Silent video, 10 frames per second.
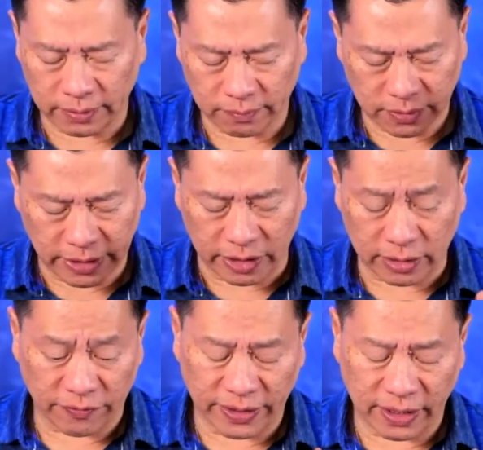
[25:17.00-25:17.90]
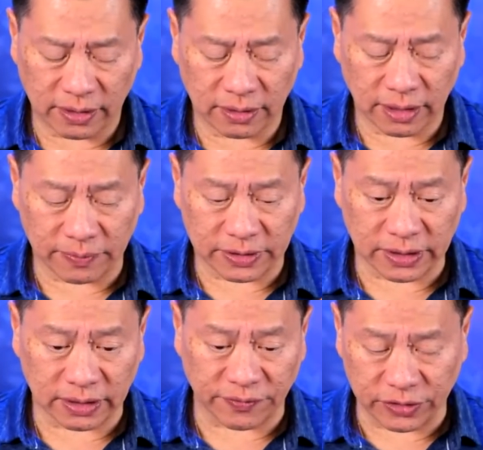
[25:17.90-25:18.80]
Right? Take your left hand, tap
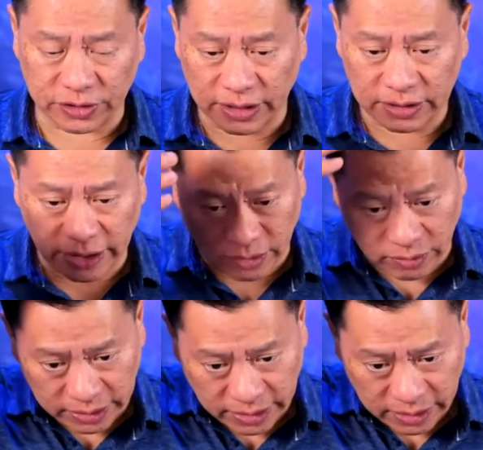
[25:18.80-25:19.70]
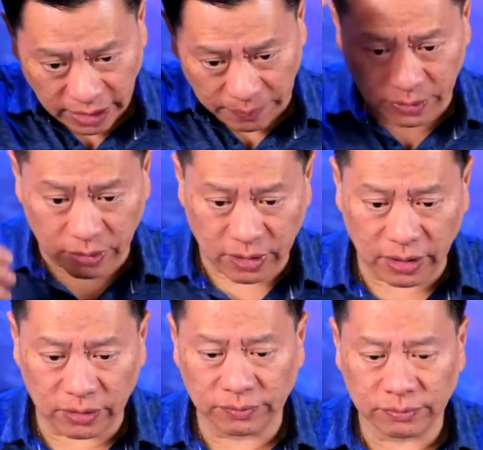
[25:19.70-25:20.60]
the center of your chest, take your right hand, tap your
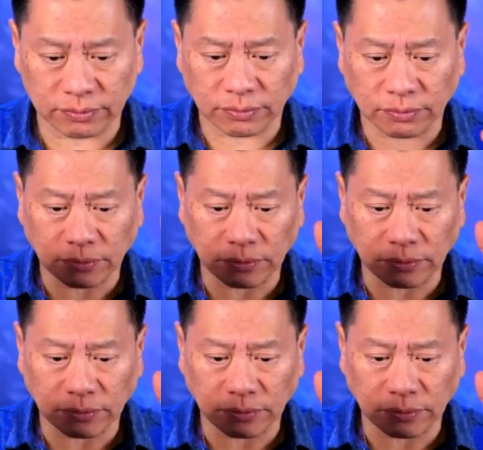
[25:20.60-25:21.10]
crown.